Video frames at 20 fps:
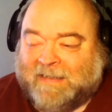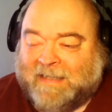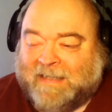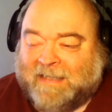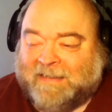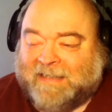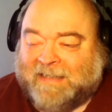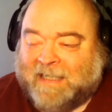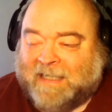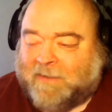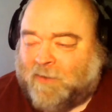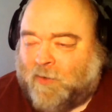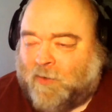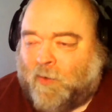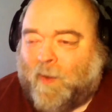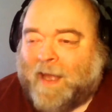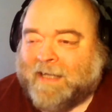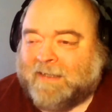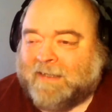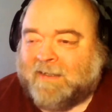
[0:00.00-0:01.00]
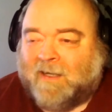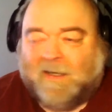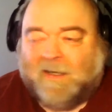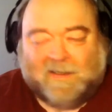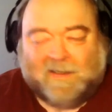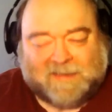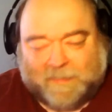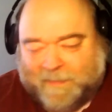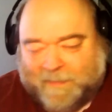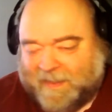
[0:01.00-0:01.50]
it didn't quite
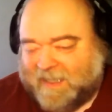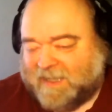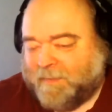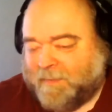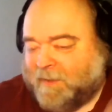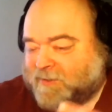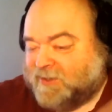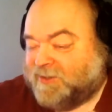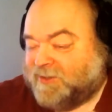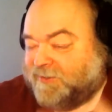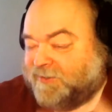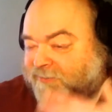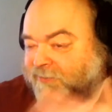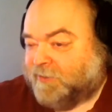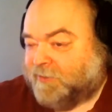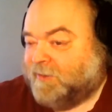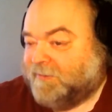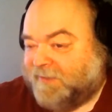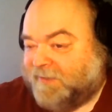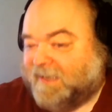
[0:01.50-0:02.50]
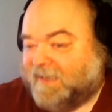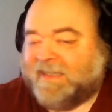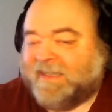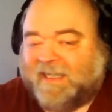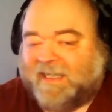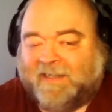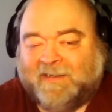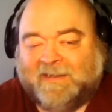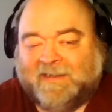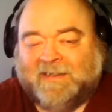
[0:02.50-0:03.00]
call to me as much as a Druidry
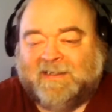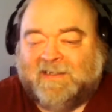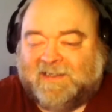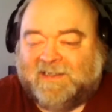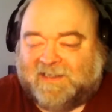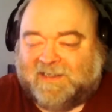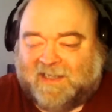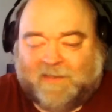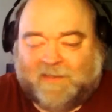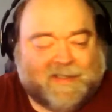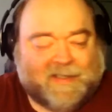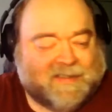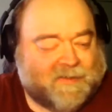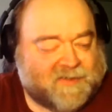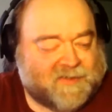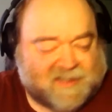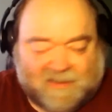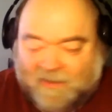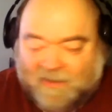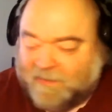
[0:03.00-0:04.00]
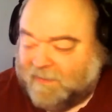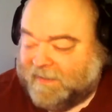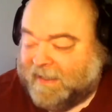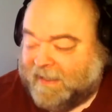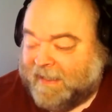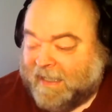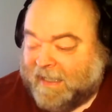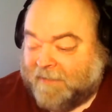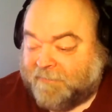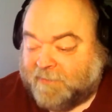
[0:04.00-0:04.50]
did. So when there was a local
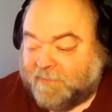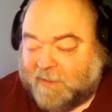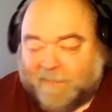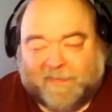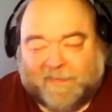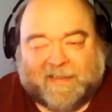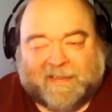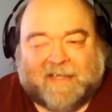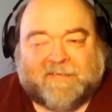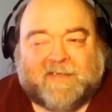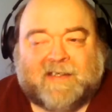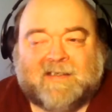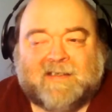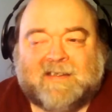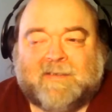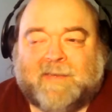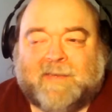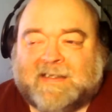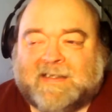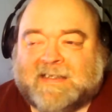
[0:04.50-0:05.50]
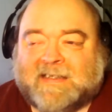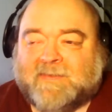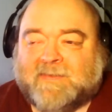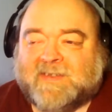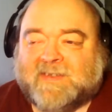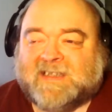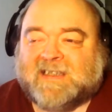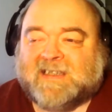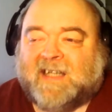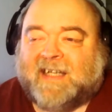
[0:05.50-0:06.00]
ADF group, and I finally went, it
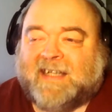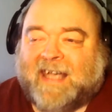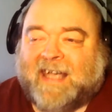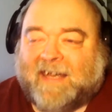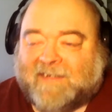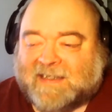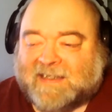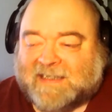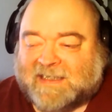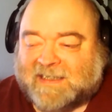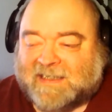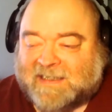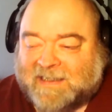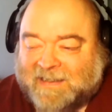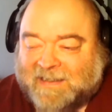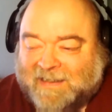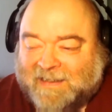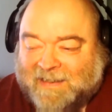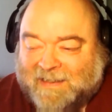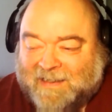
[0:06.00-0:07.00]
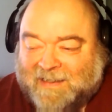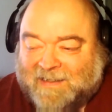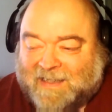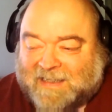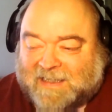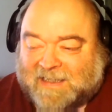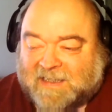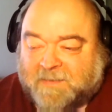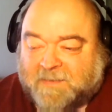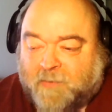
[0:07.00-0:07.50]
was like, yeah, this is
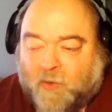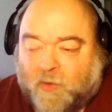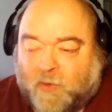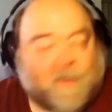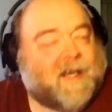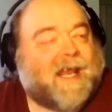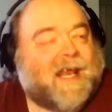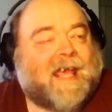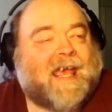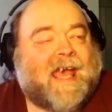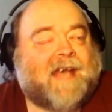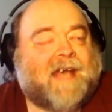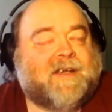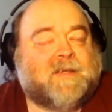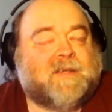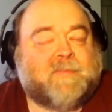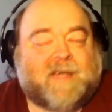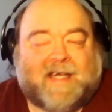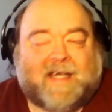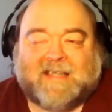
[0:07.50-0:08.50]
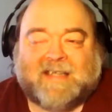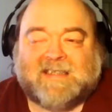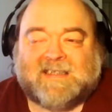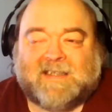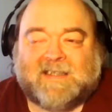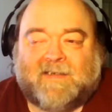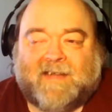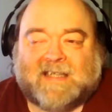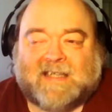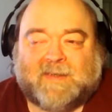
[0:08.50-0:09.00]
this is more what I had in mind.
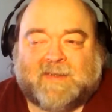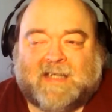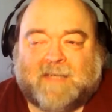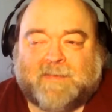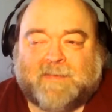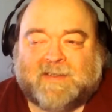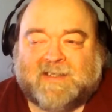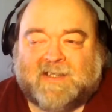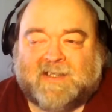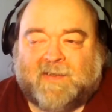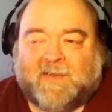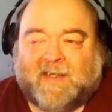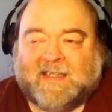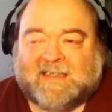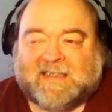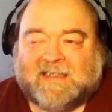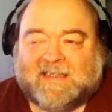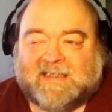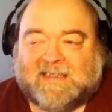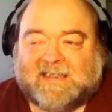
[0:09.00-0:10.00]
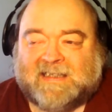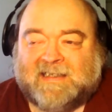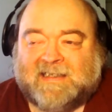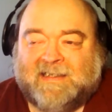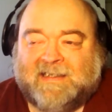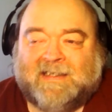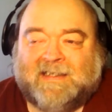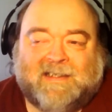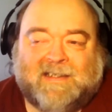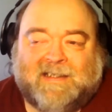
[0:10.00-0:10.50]
So that's what I've been doing since
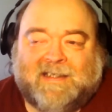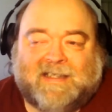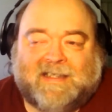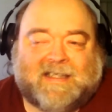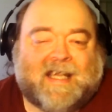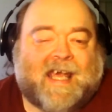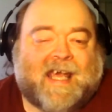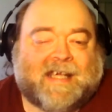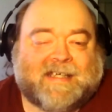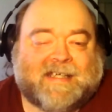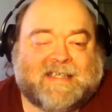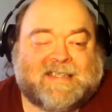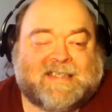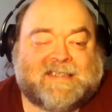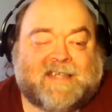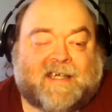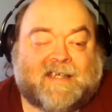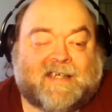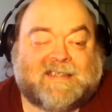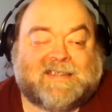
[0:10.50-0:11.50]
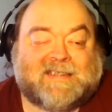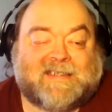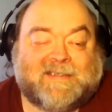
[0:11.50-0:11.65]
96.